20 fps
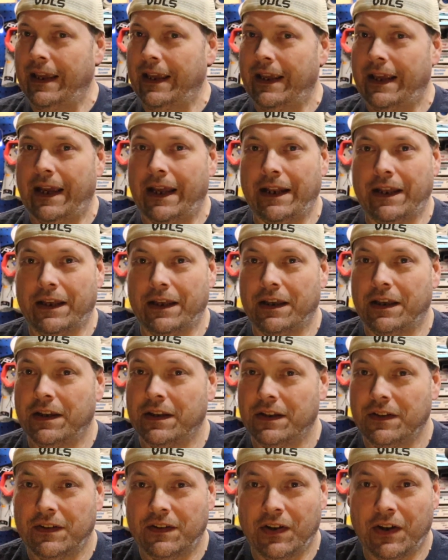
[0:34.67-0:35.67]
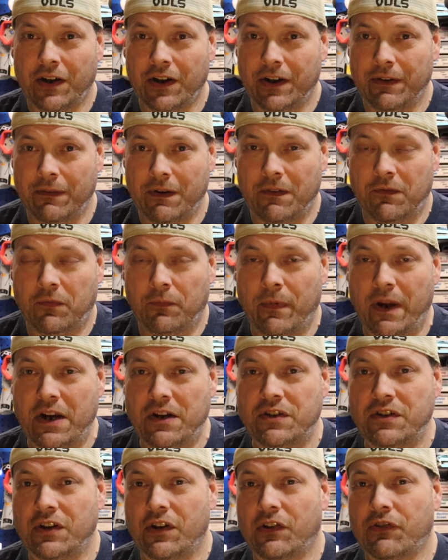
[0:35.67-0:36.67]
Got a ton of
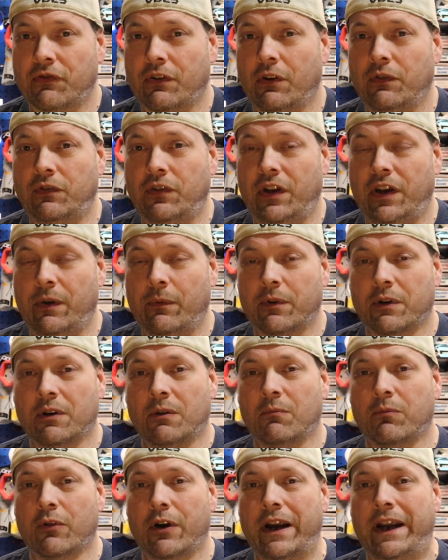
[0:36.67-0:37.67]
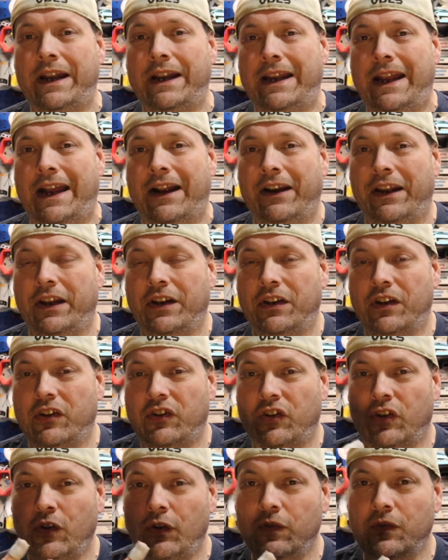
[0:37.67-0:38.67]
information to throw to you. We're going to break it down into
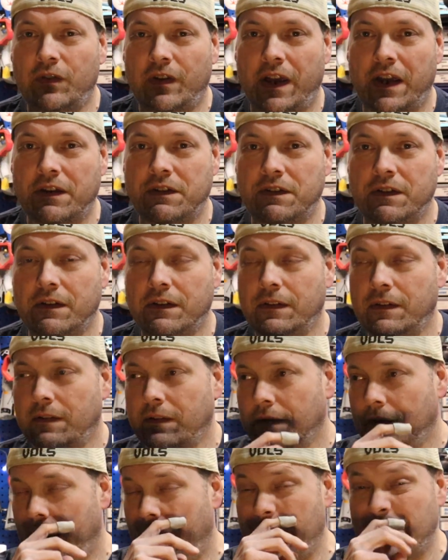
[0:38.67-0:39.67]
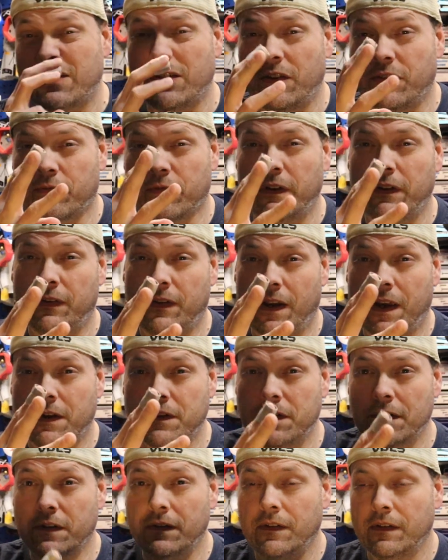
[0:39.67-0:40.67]
two sections, actually three
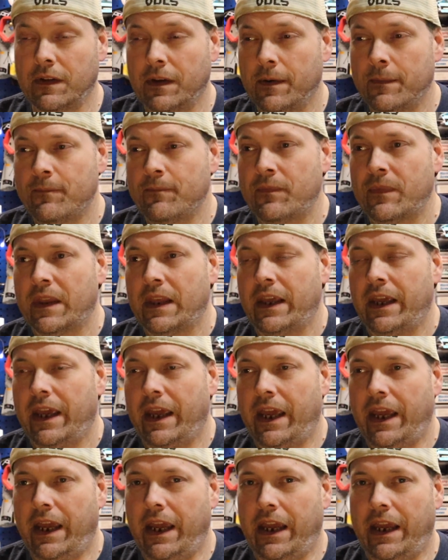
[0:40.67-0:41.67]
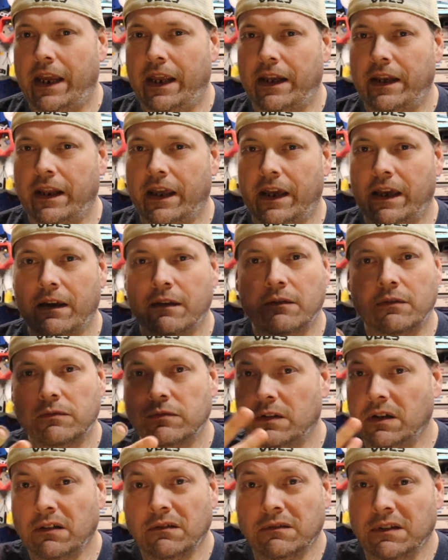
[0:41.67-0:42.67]
sections, and uh,
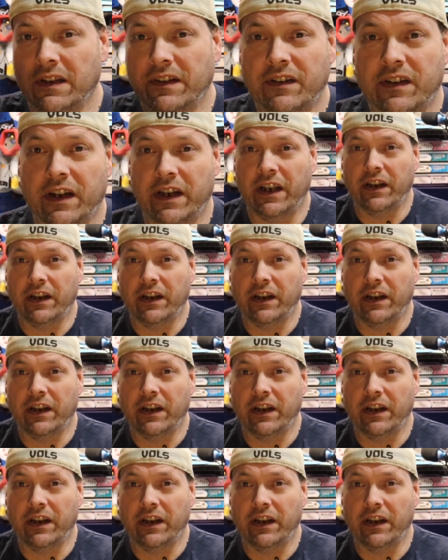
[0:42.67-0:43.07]
well, let's get